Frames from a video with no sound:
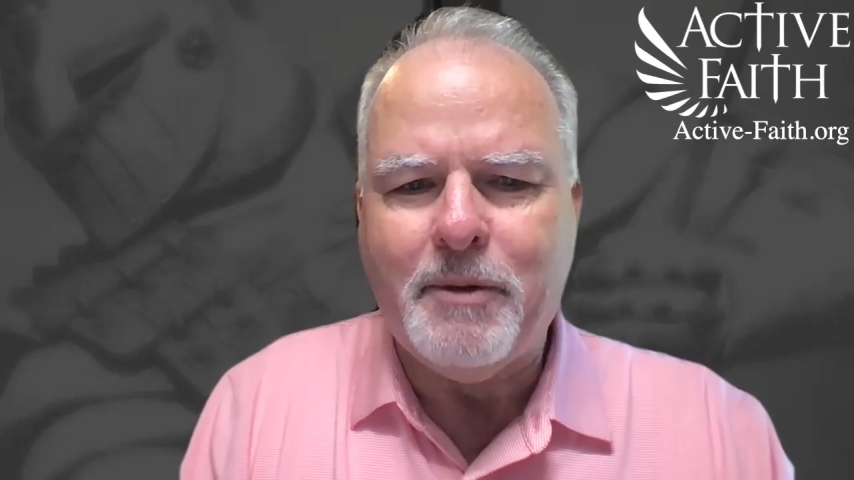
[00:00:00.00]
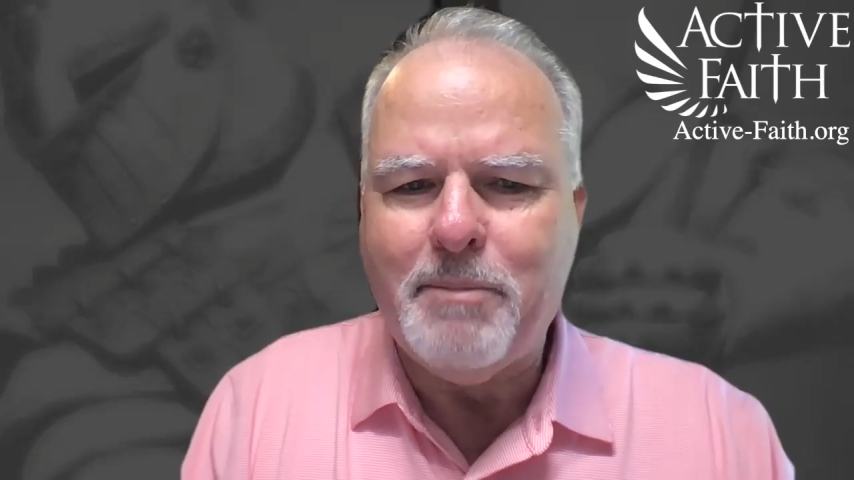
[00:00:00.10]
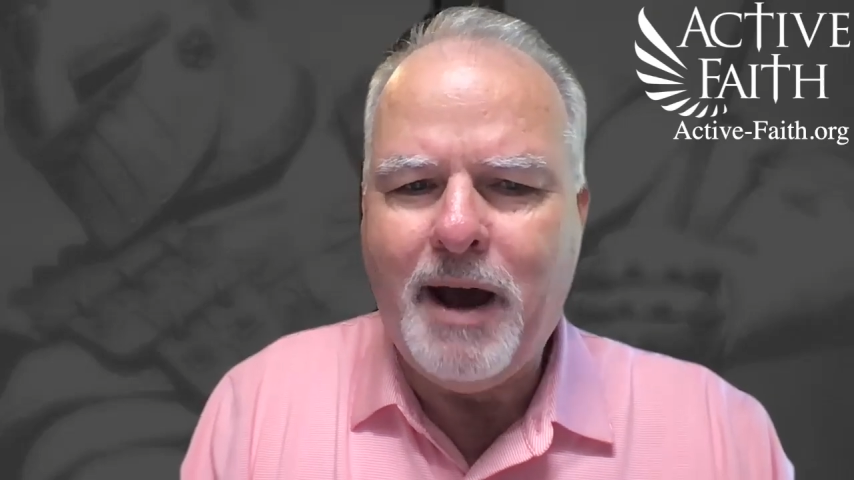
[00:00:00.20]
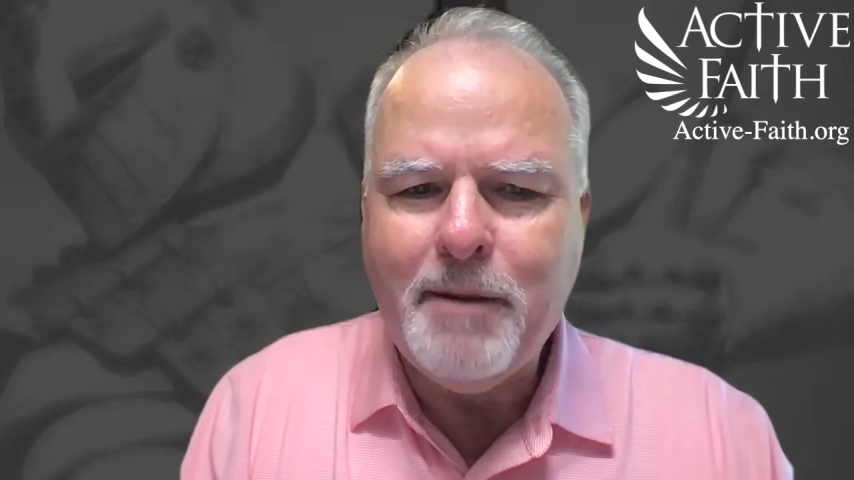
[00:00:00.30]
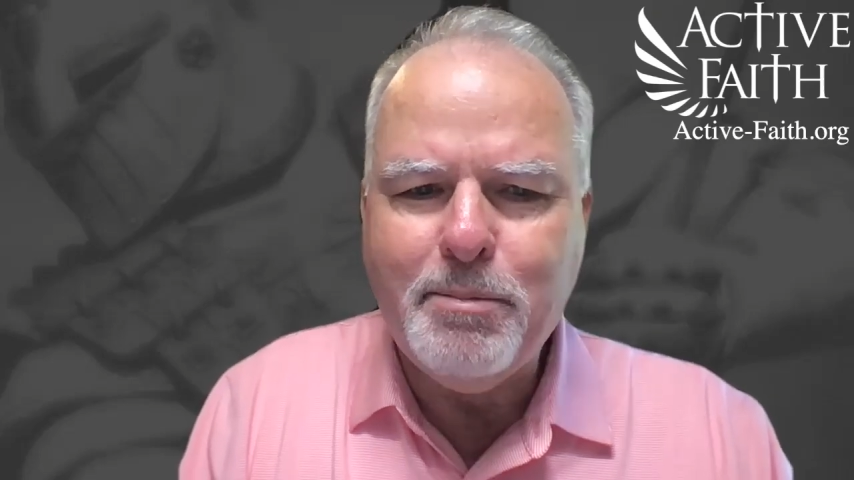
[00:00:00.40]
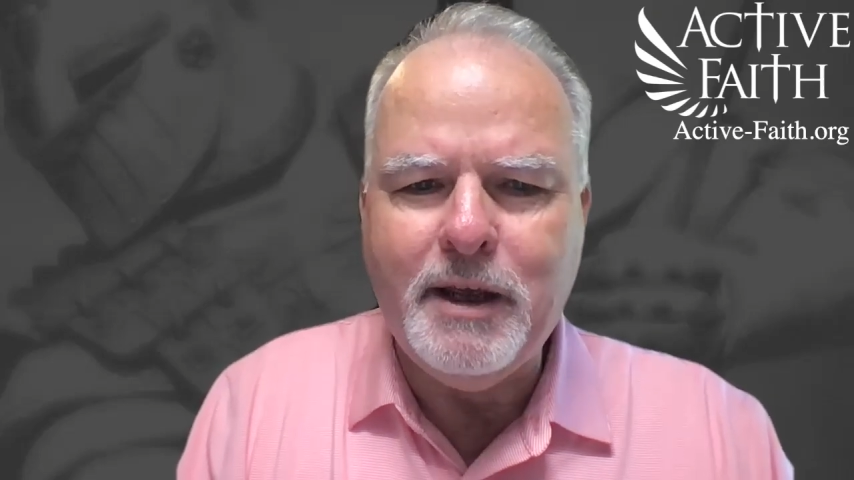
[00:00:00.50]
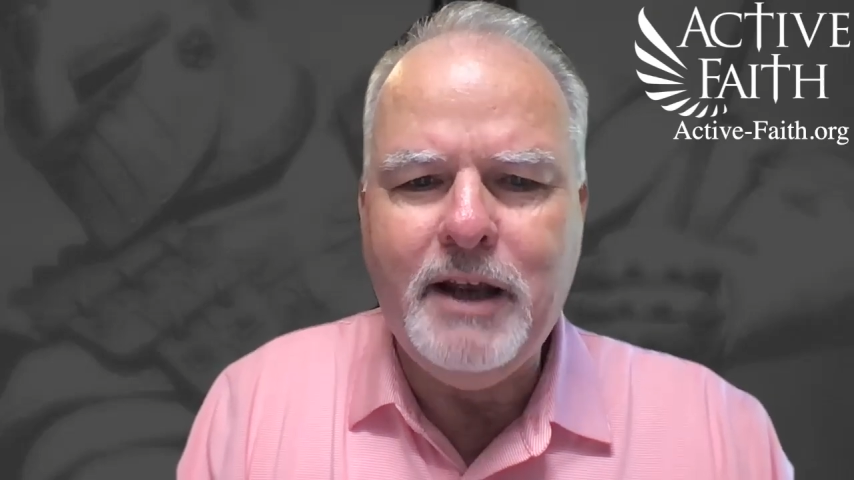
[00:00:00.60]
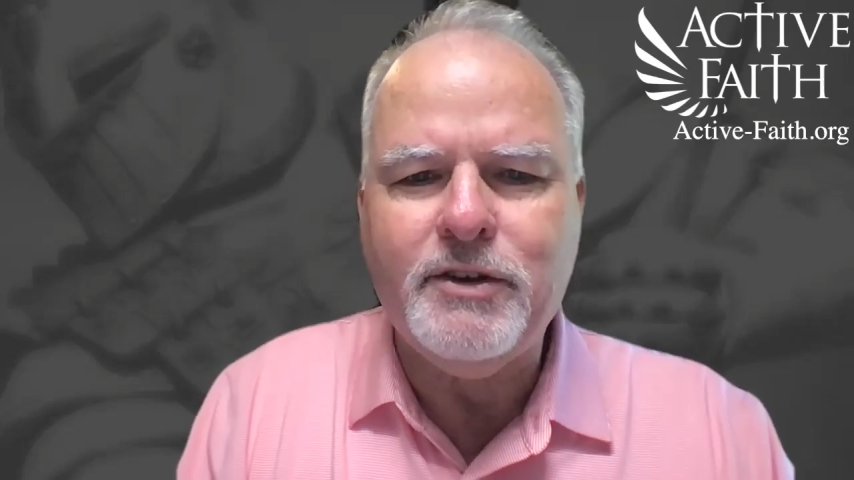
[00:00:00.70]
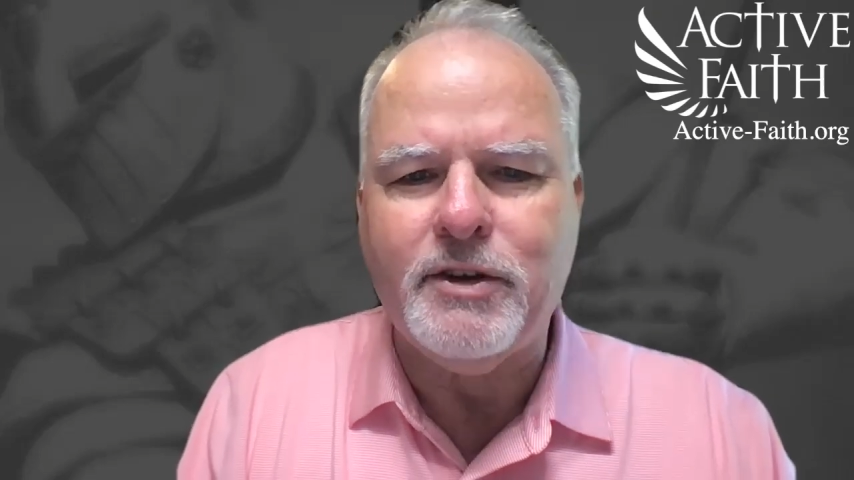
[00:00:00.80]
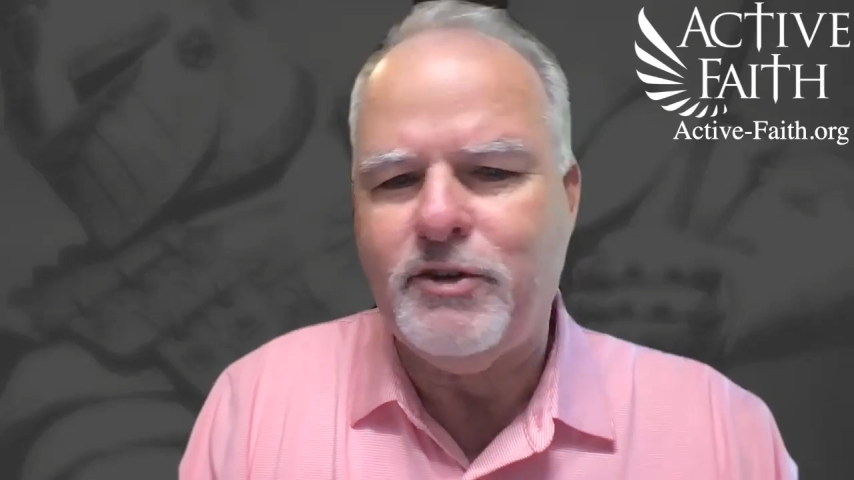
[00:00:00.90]
might
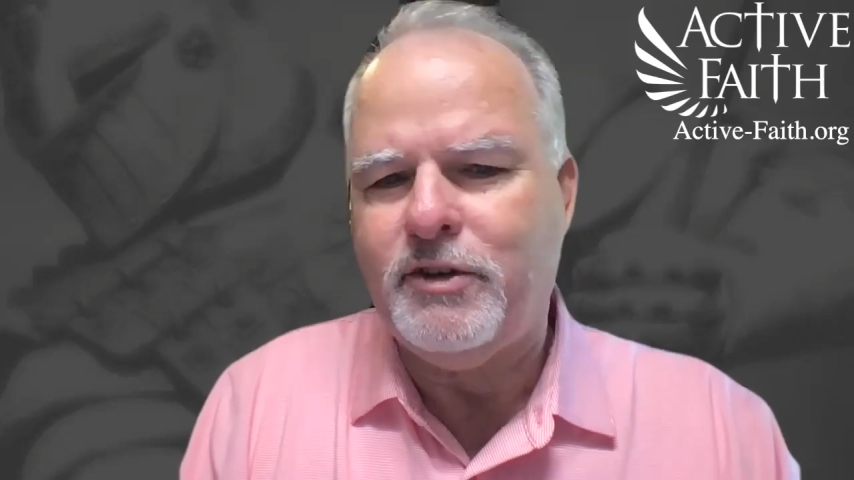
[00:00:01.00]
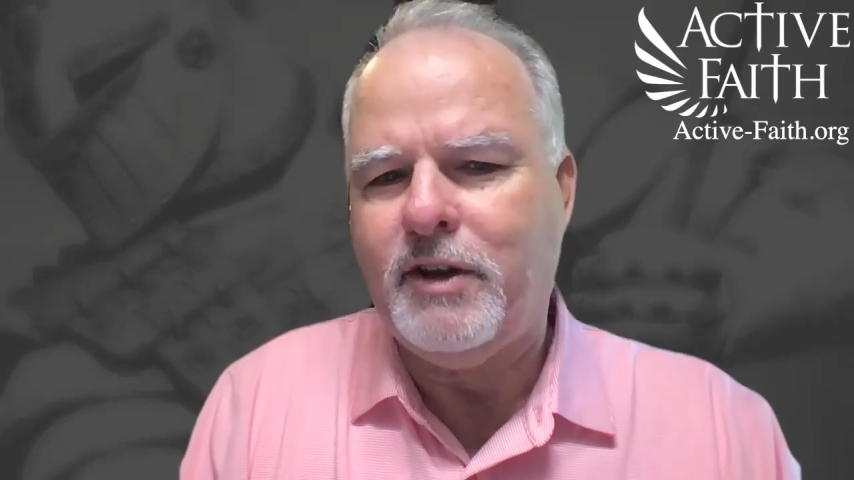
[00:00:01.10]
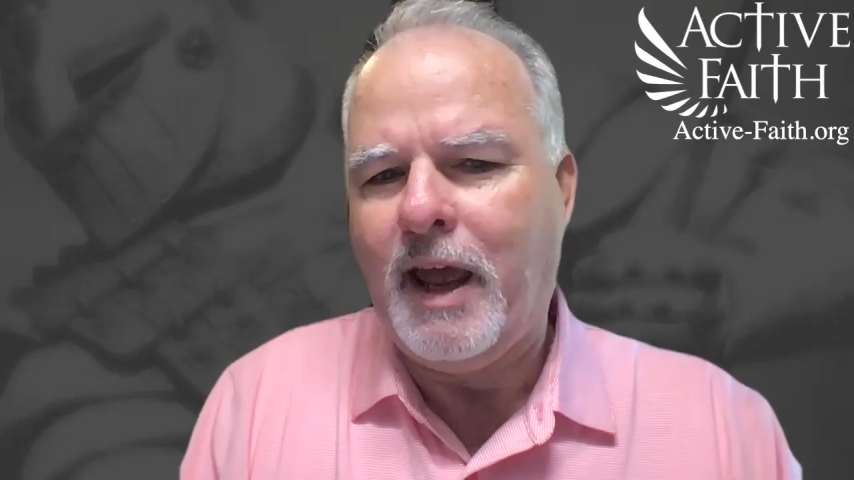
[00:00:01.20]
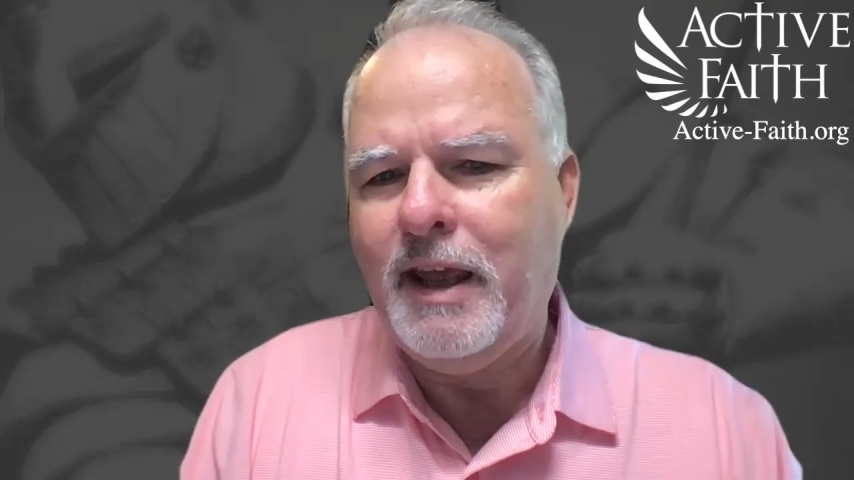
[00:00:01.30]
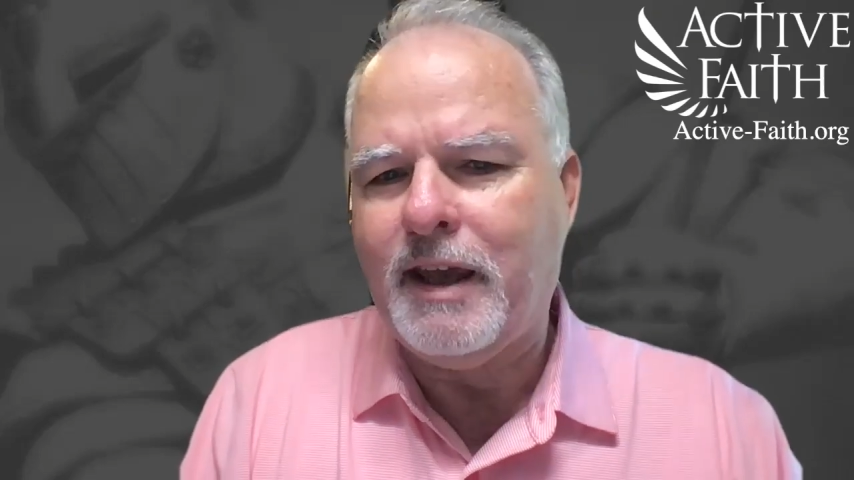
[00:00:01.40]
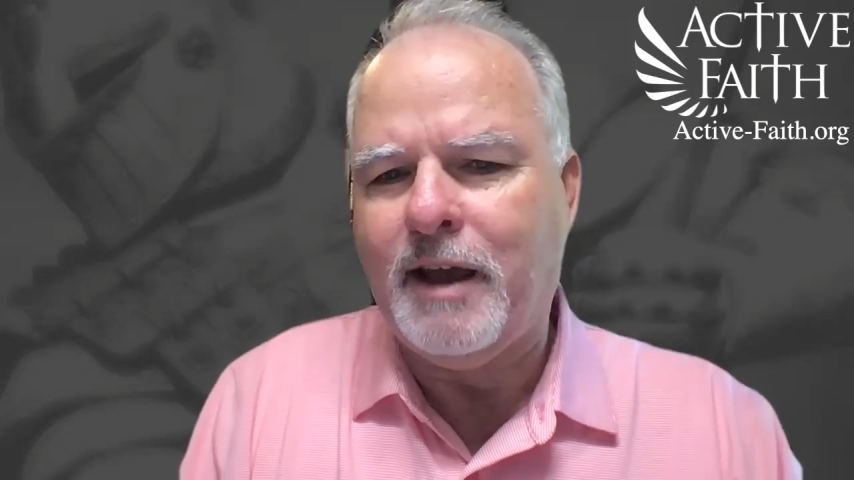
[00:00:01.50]
be to stake